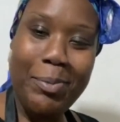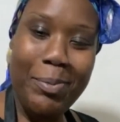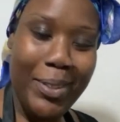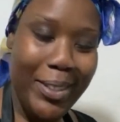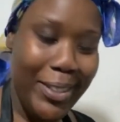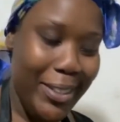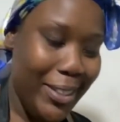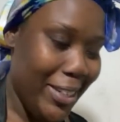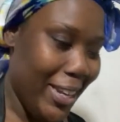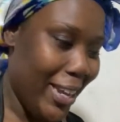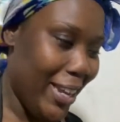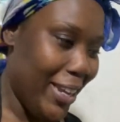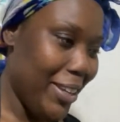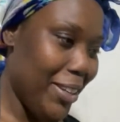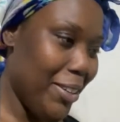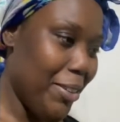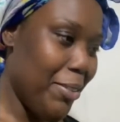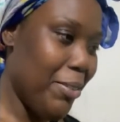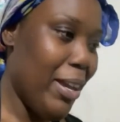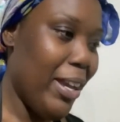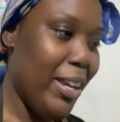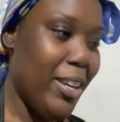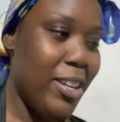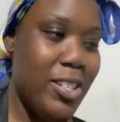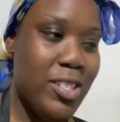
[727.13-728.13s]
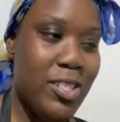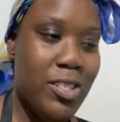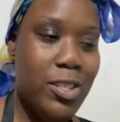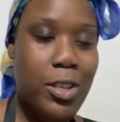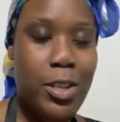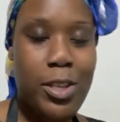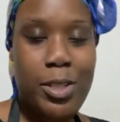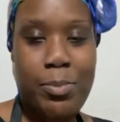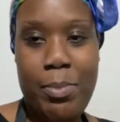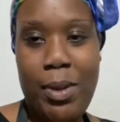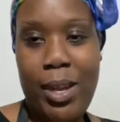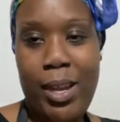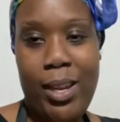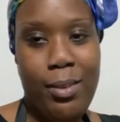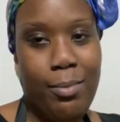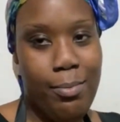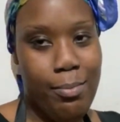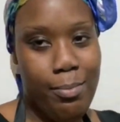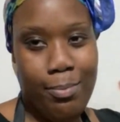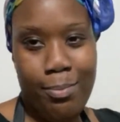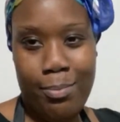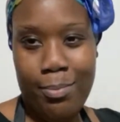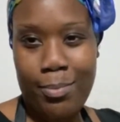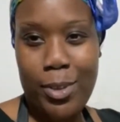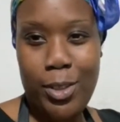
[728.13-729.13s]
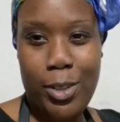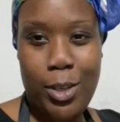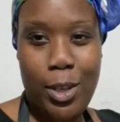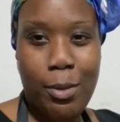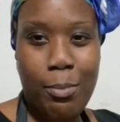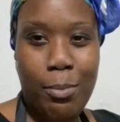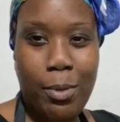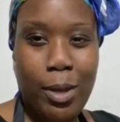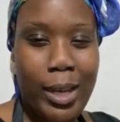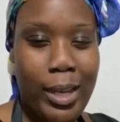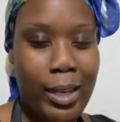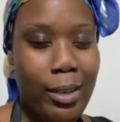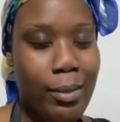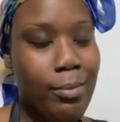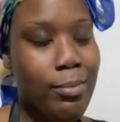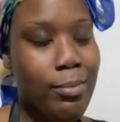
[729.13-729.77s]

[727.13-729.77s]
But yeah, I usually use my, you know, my